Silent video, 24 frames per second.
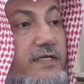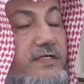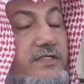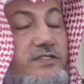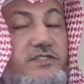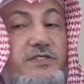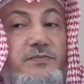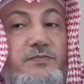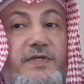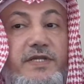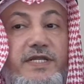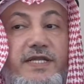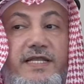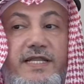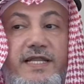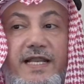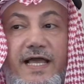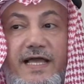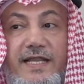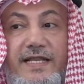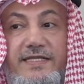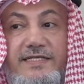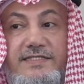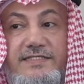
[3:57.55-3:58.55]
Jibreel
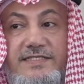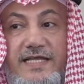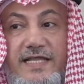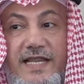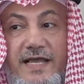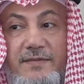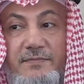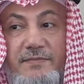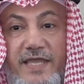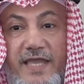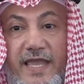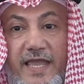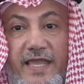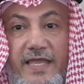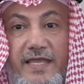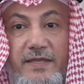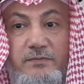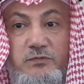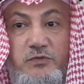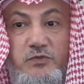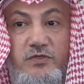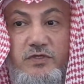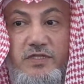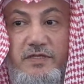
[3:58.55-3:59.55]
alayhi salam
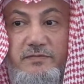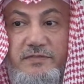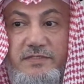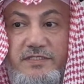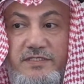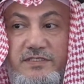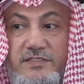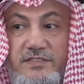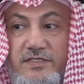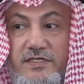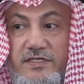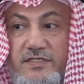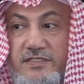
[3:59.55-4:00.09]
came to the Messenger